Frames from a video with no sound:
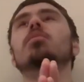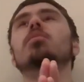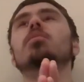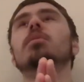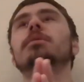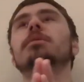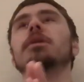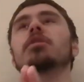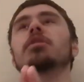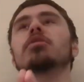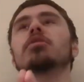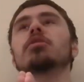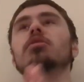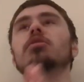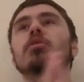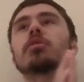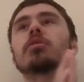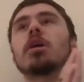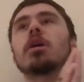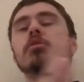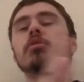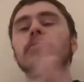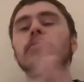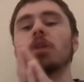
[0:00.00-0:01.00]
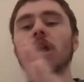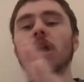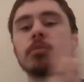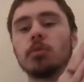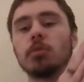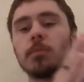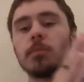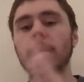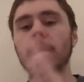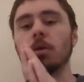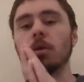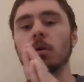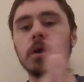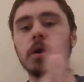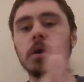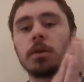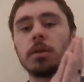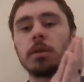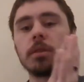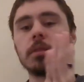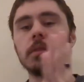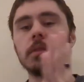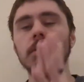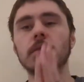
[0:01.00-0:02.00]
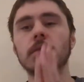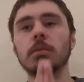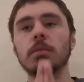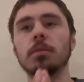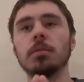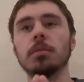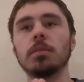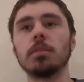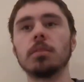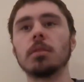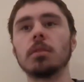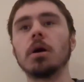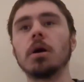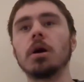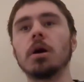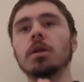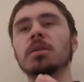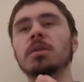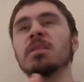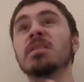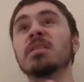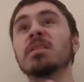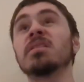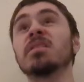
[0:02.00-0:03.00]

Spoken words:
science was better on her iPhone. She's like,